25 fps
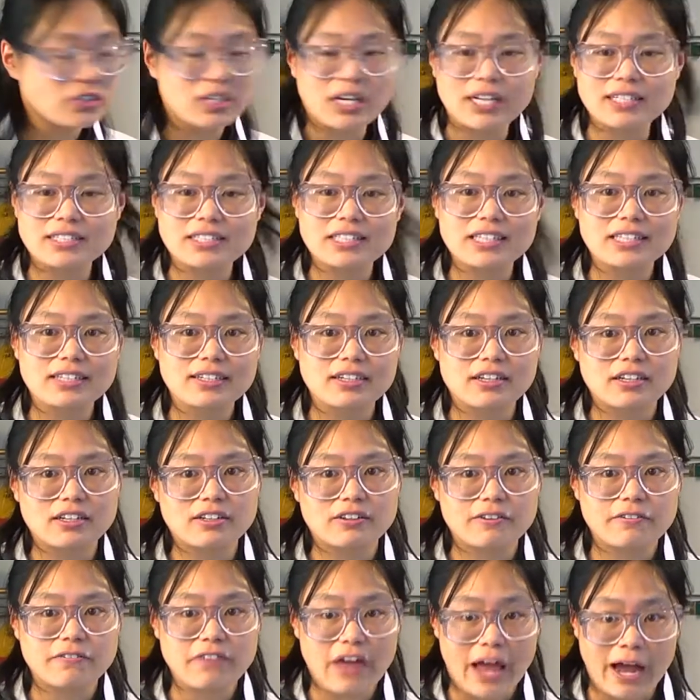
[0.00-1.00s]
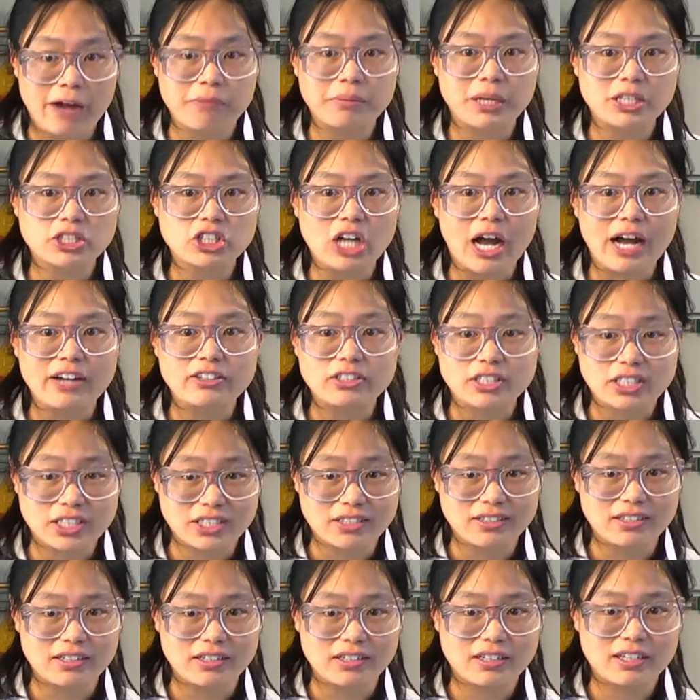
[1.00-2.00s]
an idea of how much
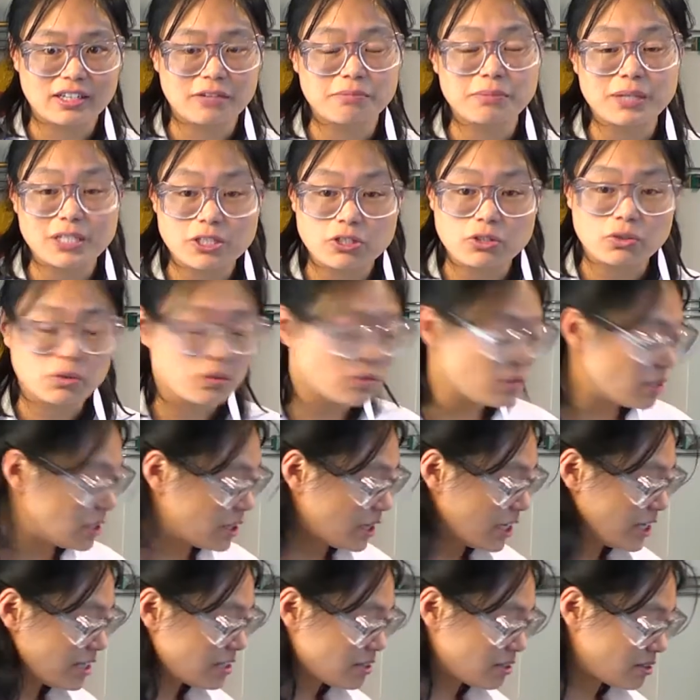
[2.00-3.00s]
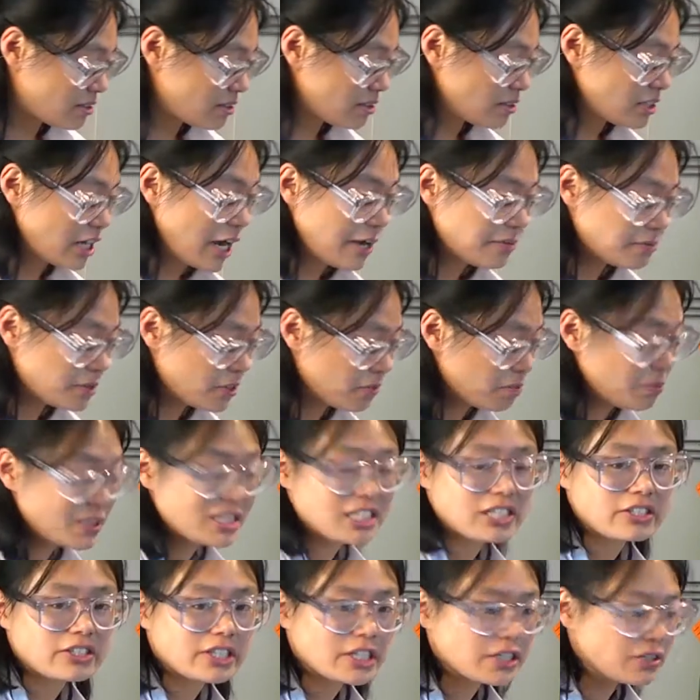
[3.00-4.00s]
hydrogen can be stored in these types of
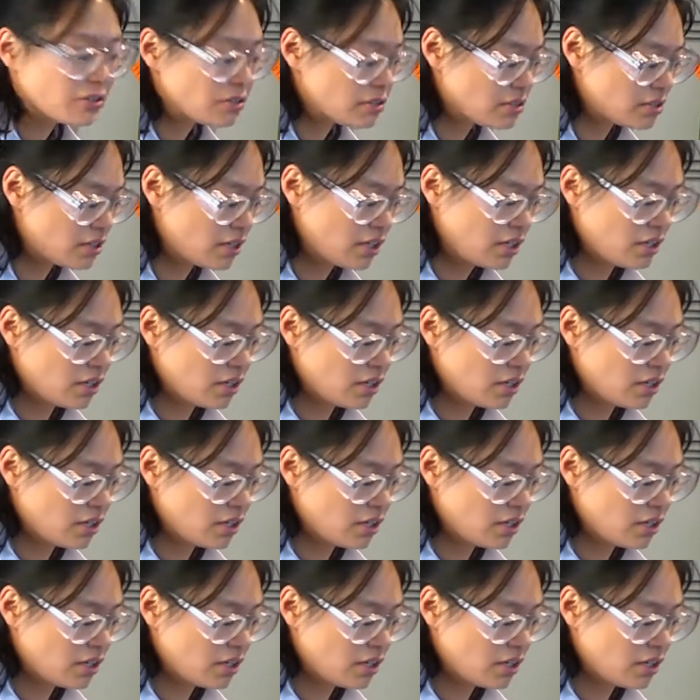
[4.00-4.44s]
materials,